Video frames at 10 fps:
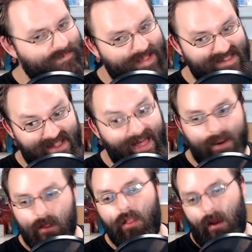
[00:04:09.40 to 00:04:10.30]
That's a lot
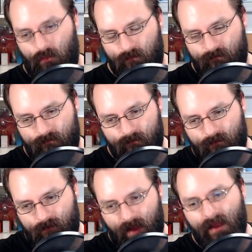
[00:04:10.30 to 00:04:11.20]
of clout
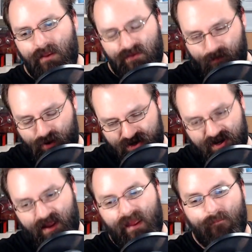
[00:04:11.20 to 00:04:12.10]
to push
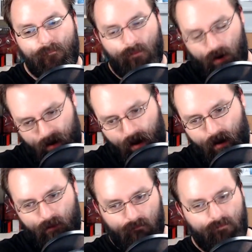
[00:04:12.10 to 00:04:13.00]
in front
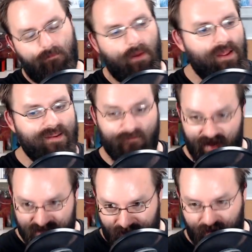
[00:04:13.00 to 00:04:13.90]
of
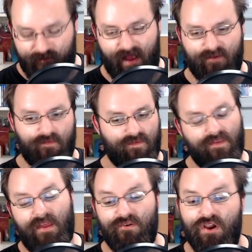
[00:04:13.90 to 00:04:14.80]
device manufacturers, et
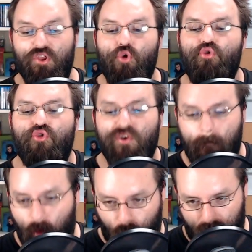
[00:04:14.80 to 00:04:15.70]
cetera, to
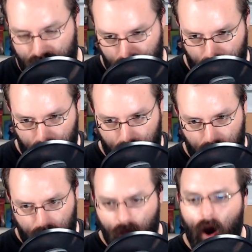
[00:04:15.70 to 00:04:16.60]
support
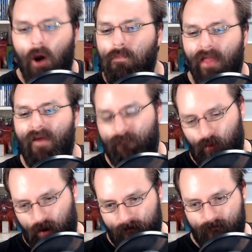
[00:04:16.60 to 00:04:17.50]
our
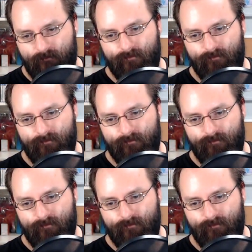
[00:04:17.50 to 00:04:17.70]
platform.